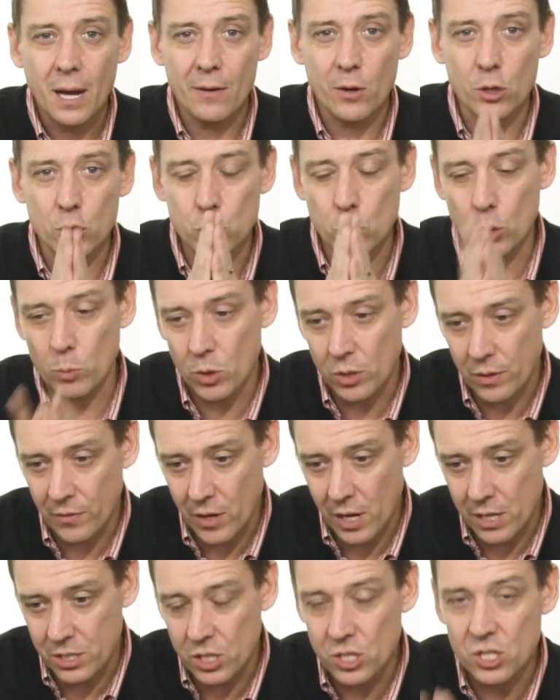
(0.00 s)
I've got 2 more
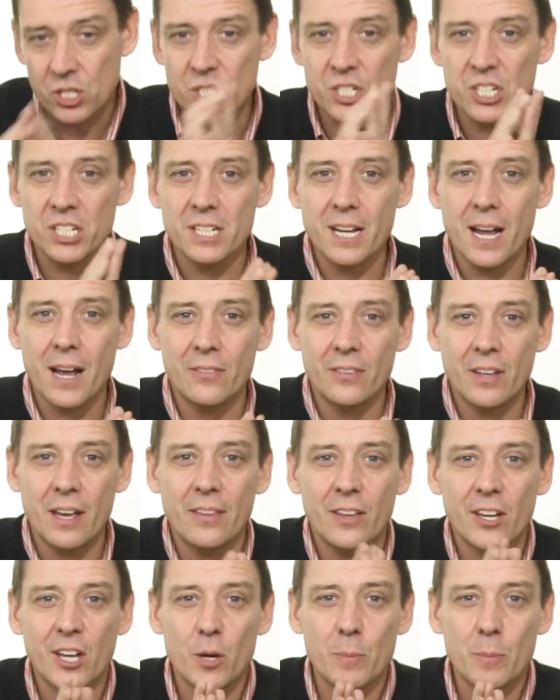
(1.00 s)
devices sitting down there that are